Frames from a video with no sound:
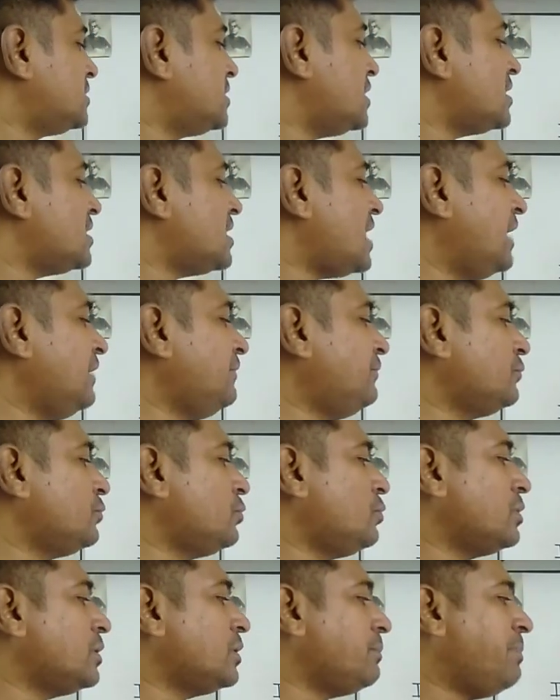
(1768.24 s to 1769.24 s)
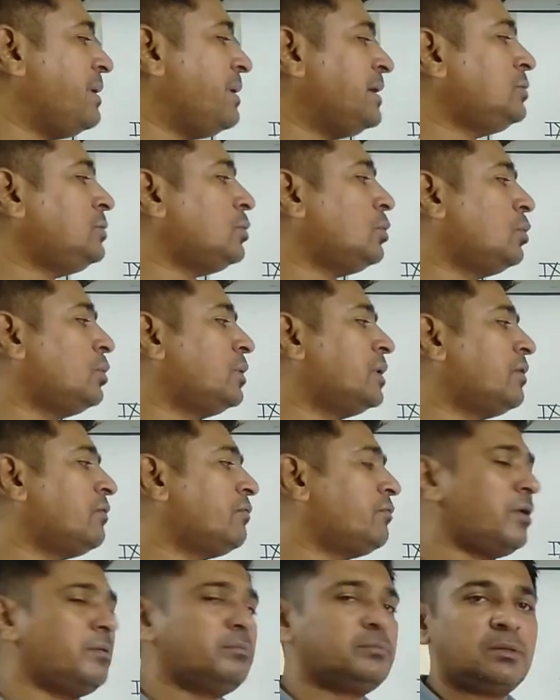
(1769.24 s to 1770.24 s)
Sir Ralph Rover bent over
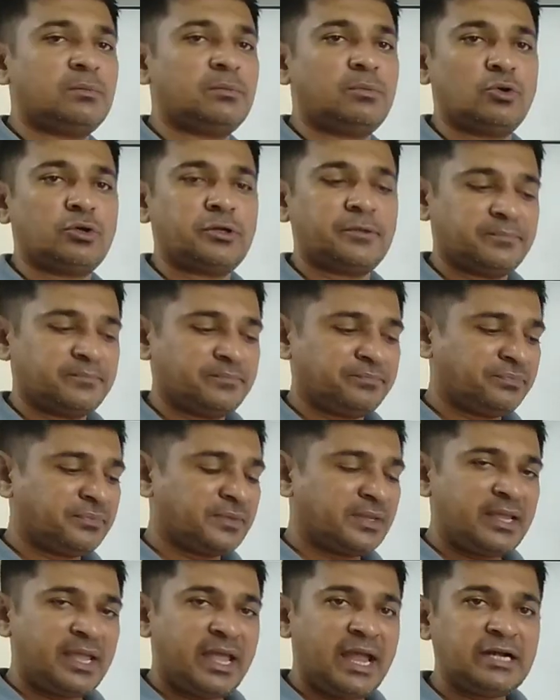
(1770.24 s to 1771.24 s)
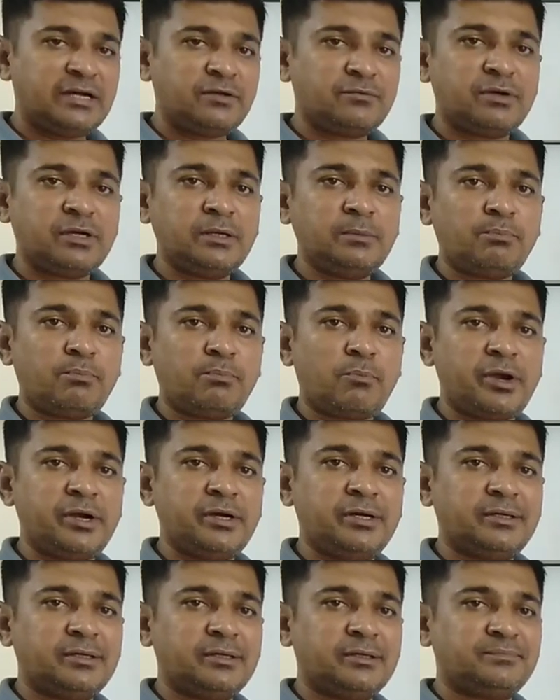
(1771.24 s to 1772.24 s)
from the boat. At one
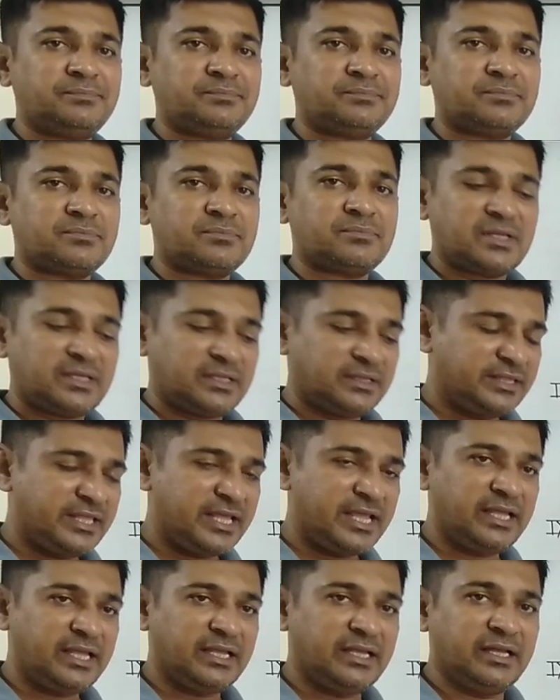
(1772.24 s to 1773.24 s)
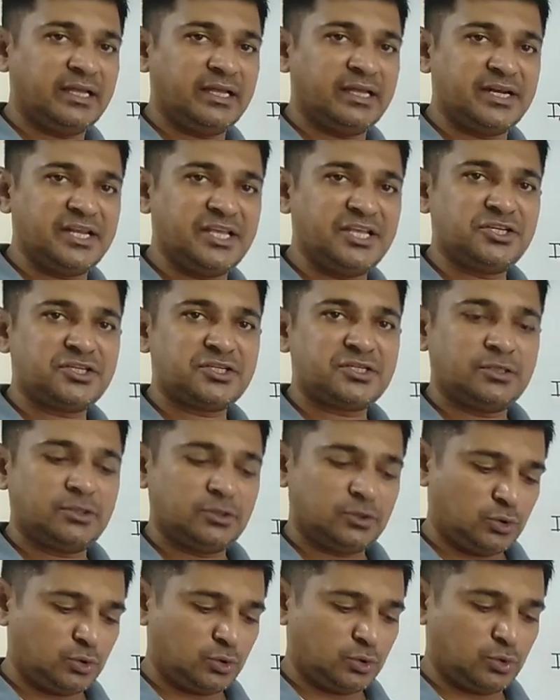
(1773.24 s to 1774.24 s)
point they reached
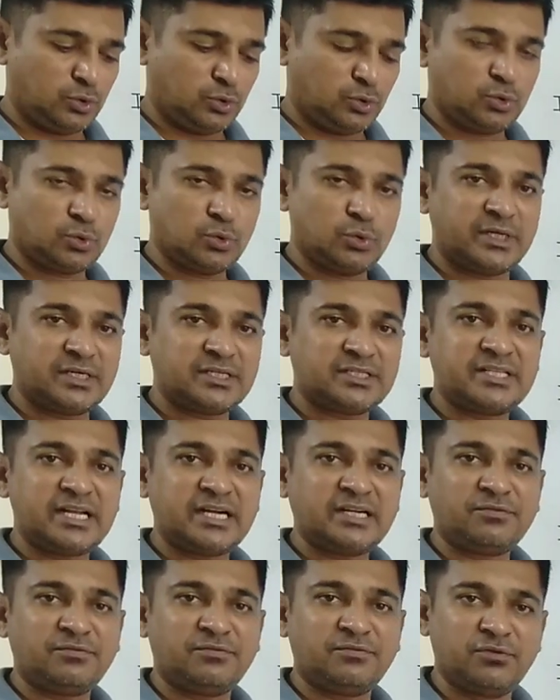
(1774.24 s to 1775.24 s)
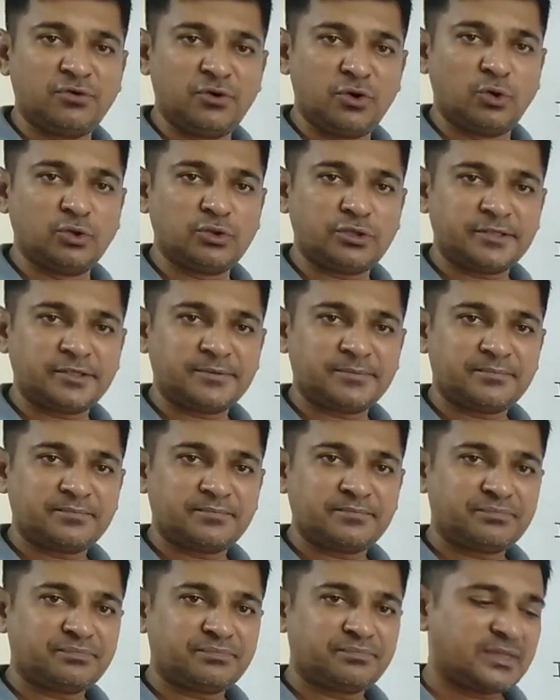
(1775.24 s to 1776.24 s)
towards that float.
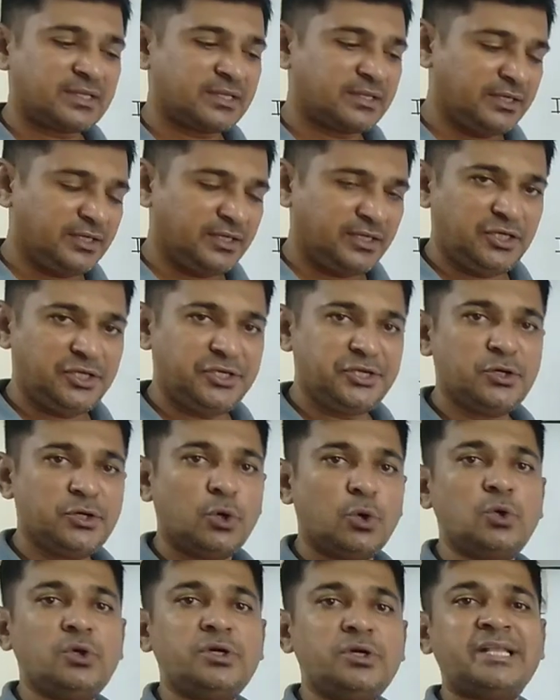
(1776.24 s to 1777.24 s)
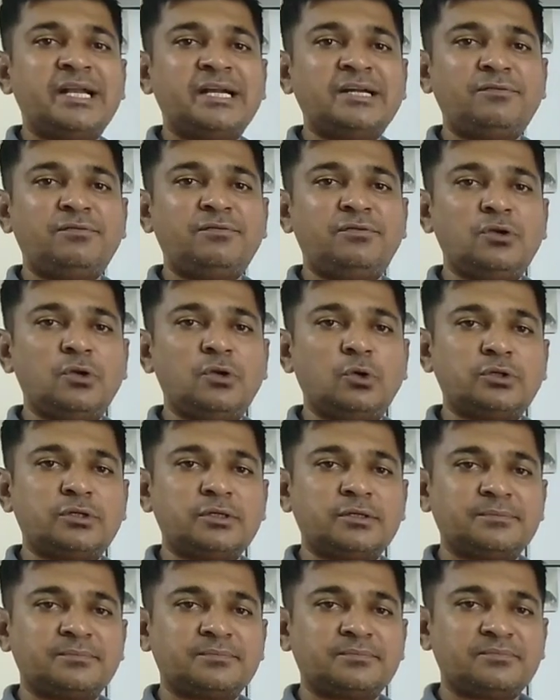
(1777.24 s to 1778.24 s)
He hold that
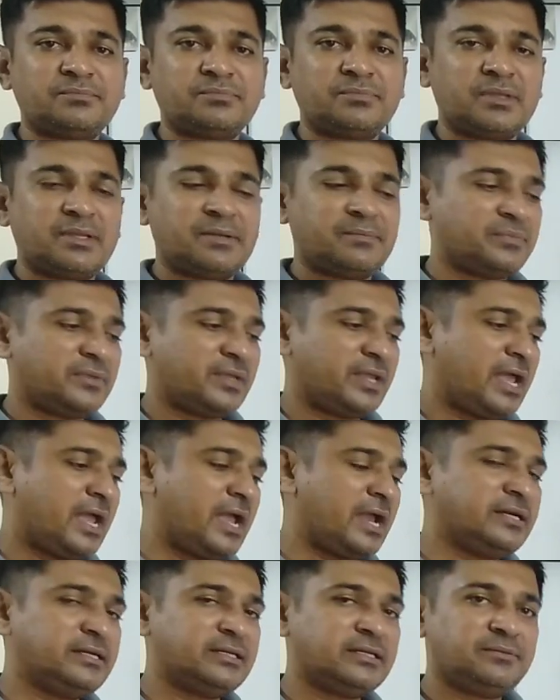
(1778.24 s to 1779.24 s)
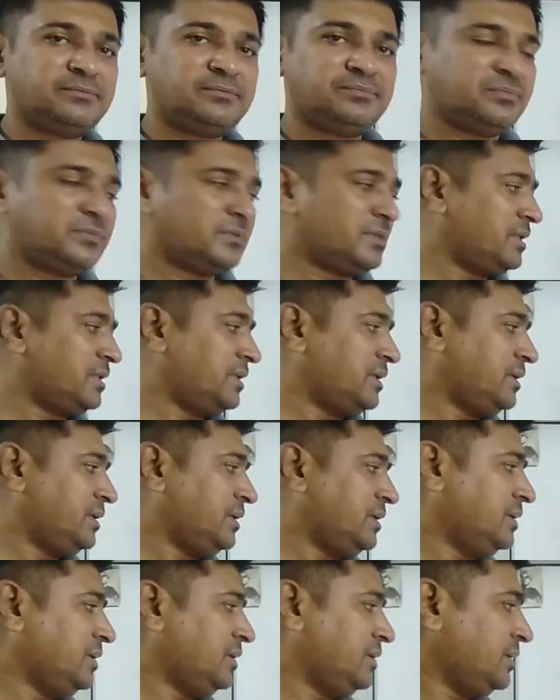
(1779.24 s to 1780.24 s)
float and
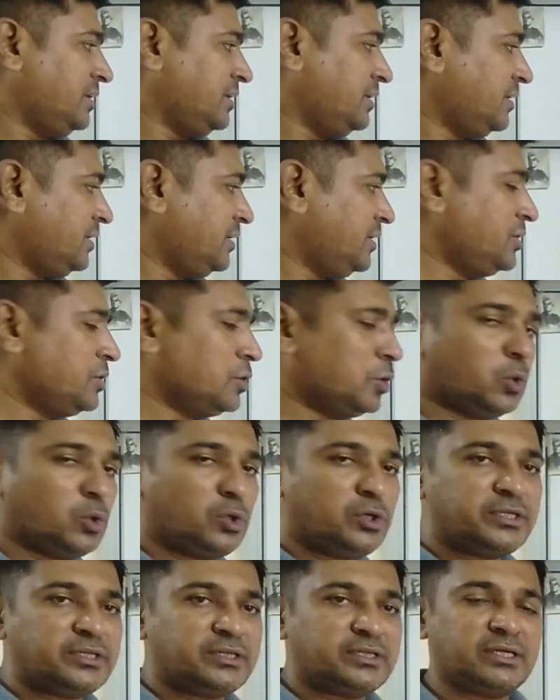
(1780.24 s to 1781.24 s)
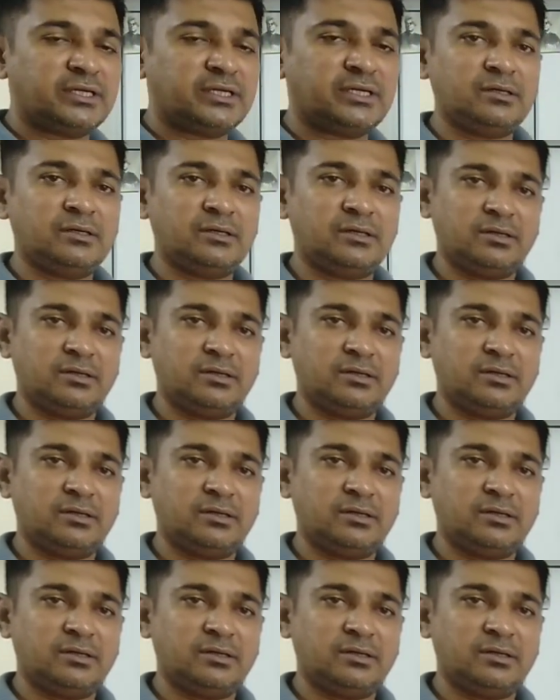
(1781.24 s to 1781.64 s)
he hold the